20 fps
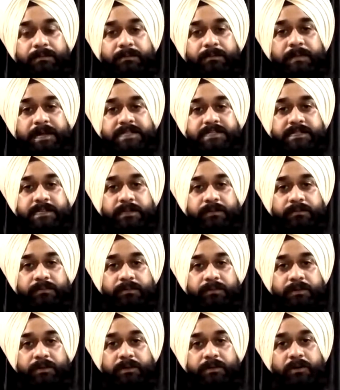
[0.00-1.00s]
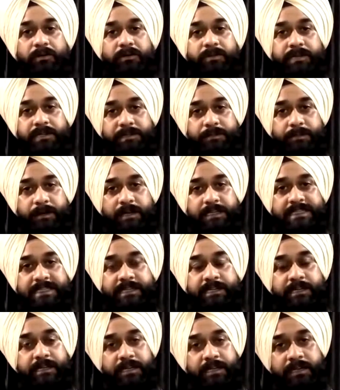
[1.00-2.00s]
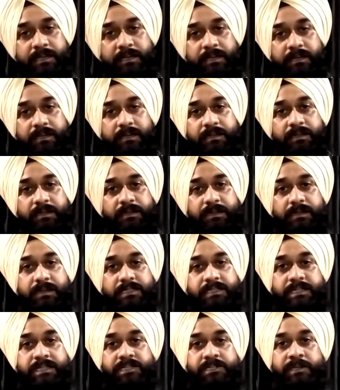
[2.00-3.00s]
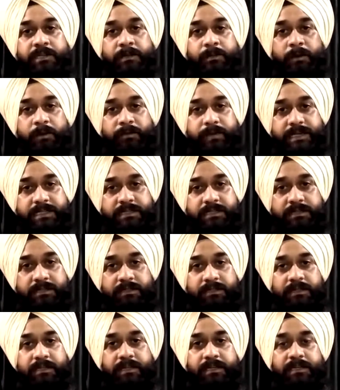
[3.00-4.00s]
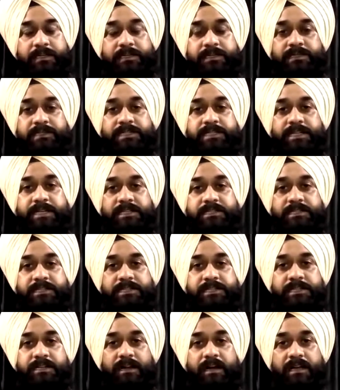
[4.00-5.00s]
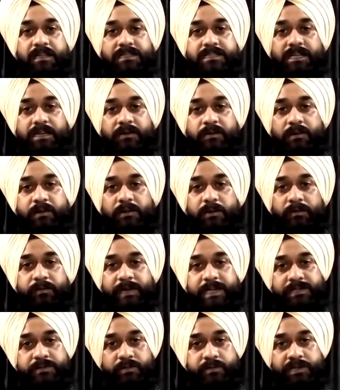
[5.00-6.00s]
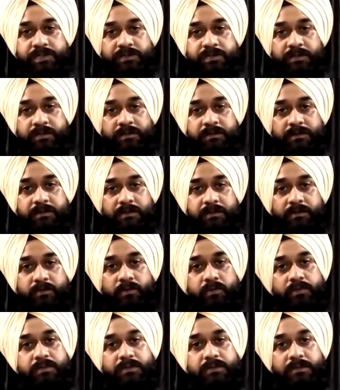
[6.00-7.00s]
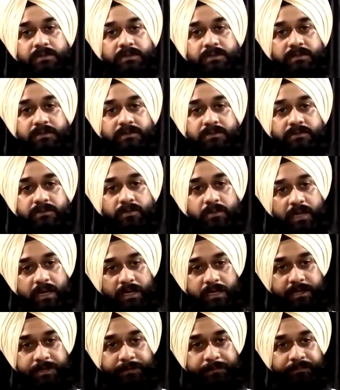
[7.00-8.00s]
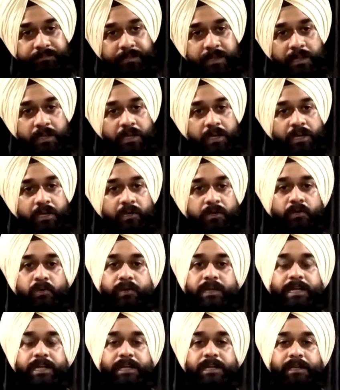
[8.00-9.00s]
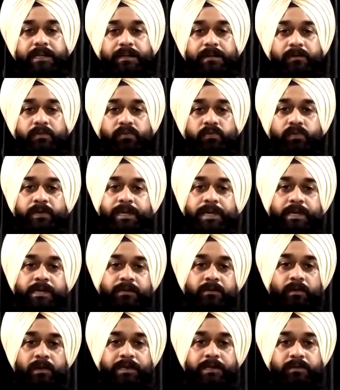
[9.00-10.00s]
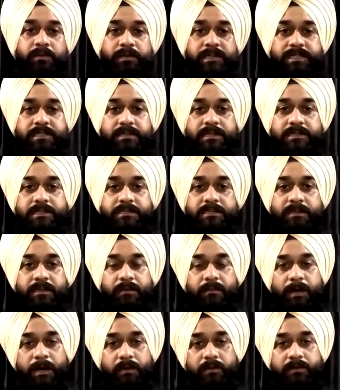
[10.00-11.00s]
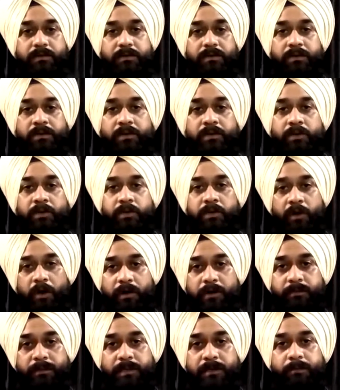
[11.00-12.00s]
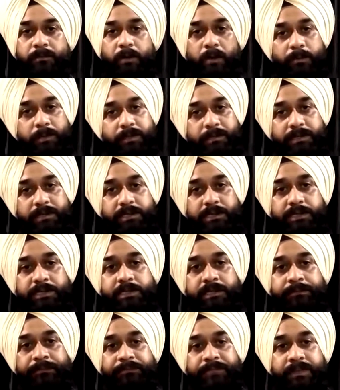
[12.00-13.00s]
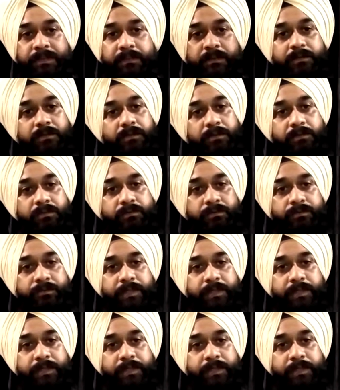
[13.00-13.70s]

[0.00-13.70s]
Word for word: Myself, Dr. Rachhpal Singh Gill, Assistant Professor, G.H.G. Khalsa College of Education, Gurusar Sadhar. Today, we are going to discuss about normal probability curve.